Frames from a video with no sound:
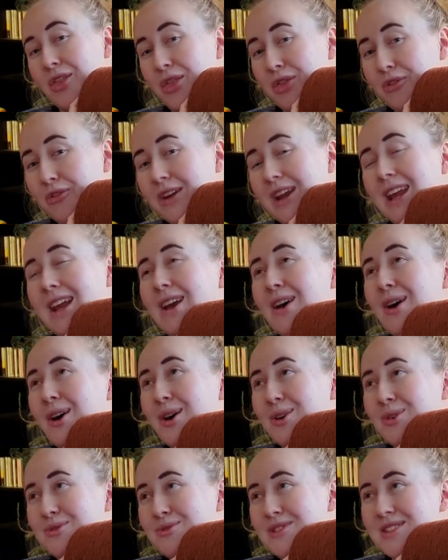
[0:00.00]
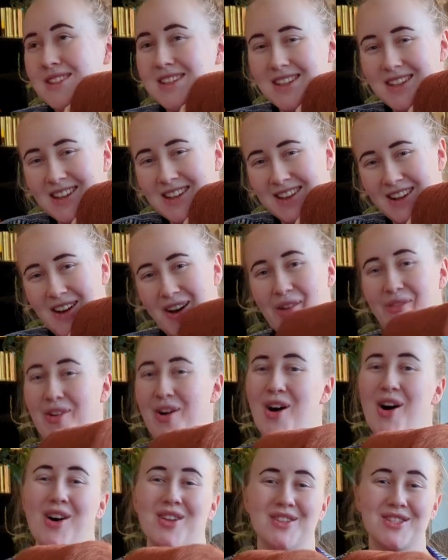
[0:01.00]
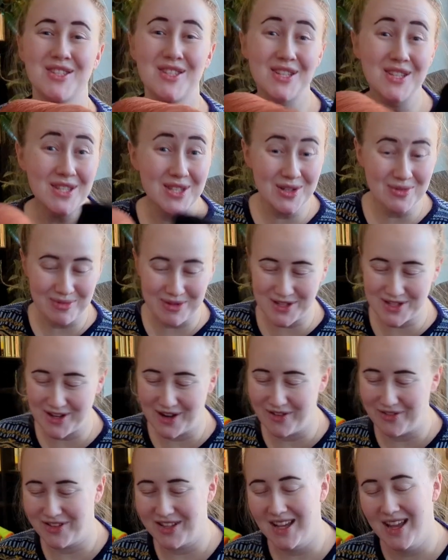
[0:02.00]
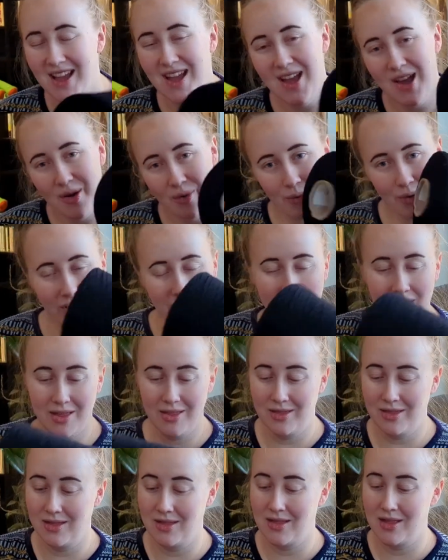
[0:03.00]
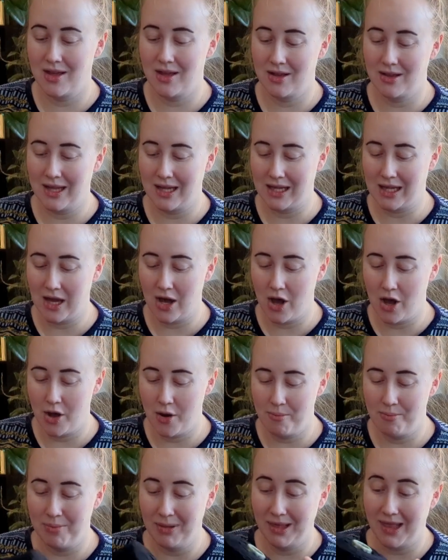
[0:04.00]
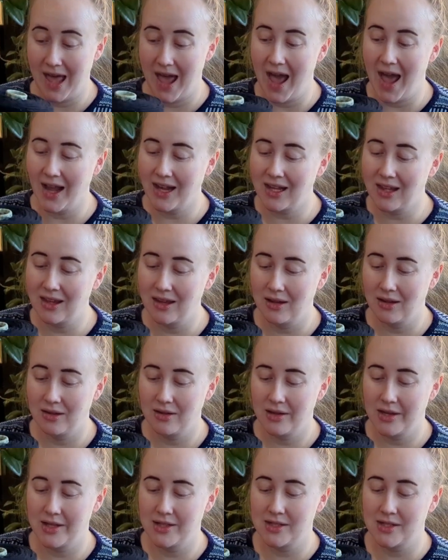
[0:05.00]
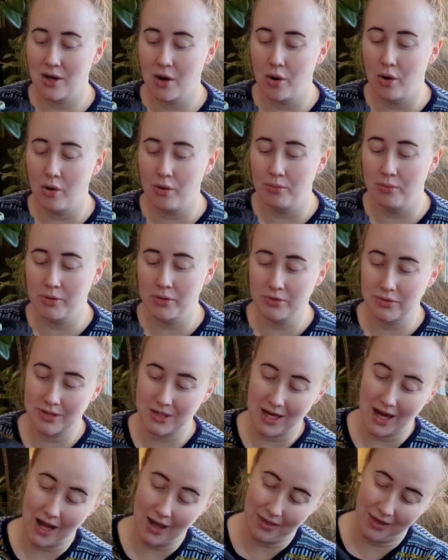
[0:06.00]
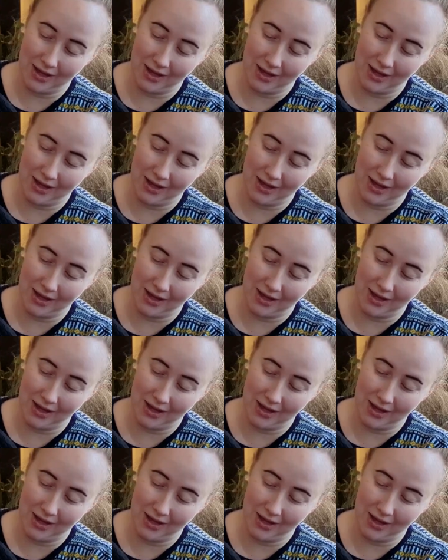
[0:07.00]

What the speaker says: 3 cones of Holst Supersoft. One in like a black. It's almost, I